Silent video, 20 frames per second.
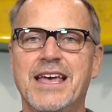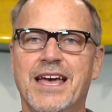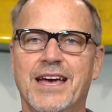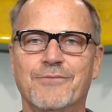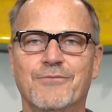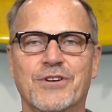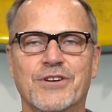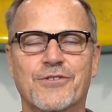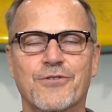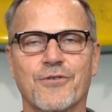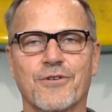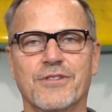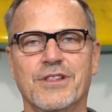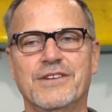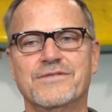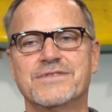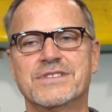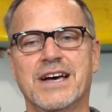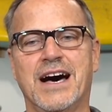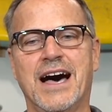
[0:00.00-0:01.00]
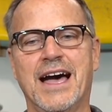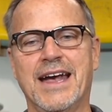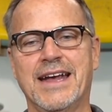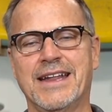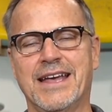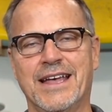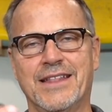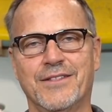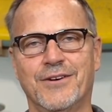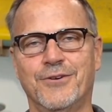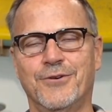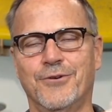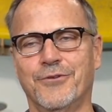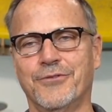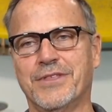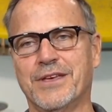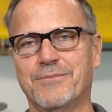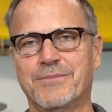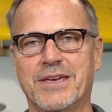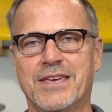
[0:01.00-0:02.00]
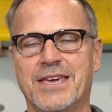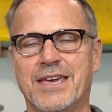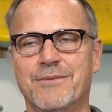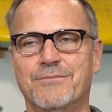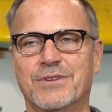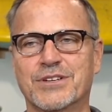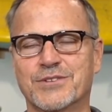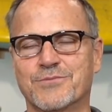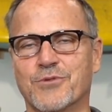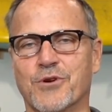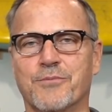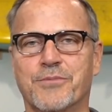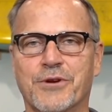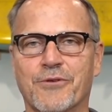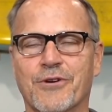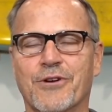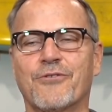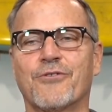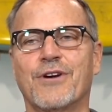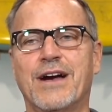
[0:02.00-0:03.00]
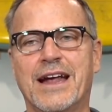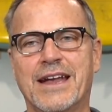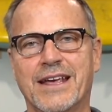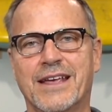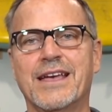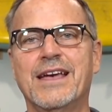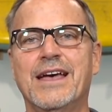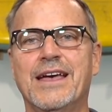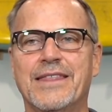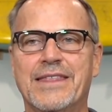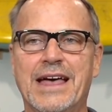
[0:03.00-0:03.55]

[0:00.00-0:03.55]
And when Korolev died and the whole thing became much more bureaucratic,